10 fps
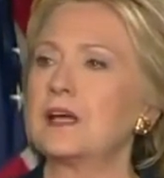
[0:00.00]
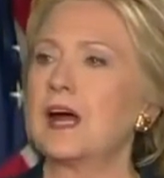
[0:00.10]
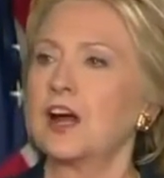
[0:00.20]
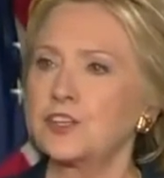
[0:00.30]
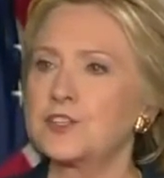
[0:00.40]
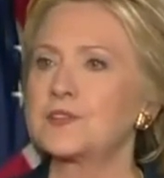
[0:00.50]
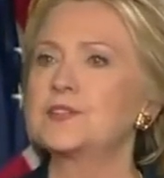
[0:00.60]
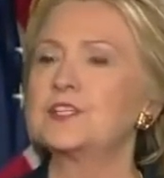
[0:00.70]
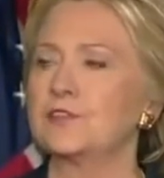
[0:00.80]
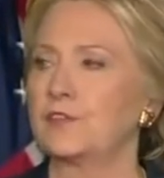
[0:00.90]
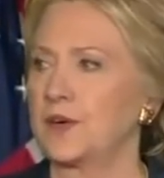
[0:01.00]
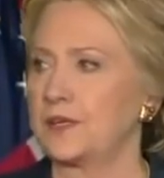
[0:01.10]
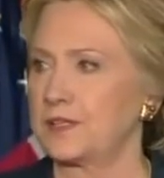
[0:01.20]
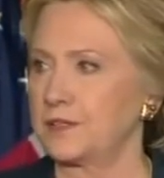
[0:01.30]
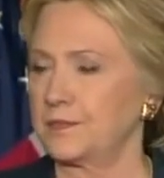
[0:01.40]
aren't just different,